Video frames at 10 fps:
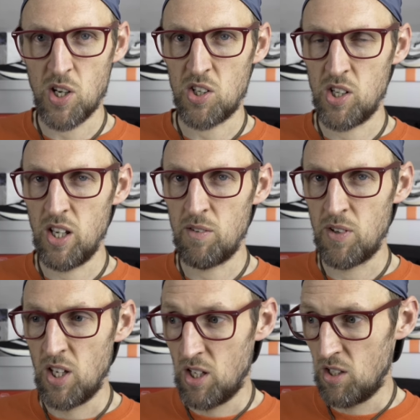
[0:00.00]
actually
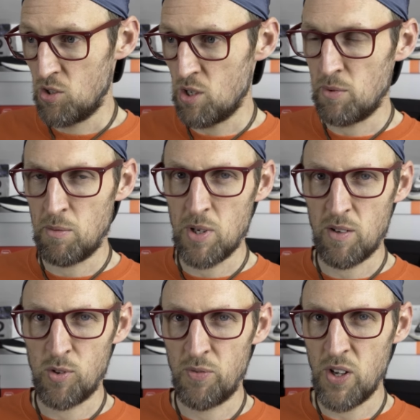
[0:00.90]
of some of the
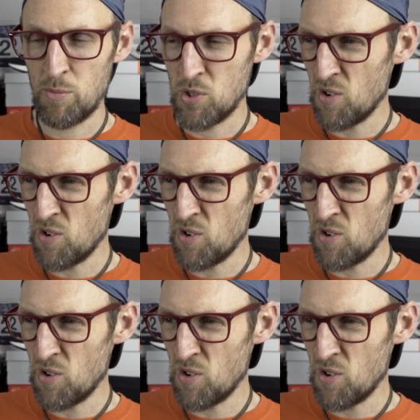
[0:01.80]
Marvel films.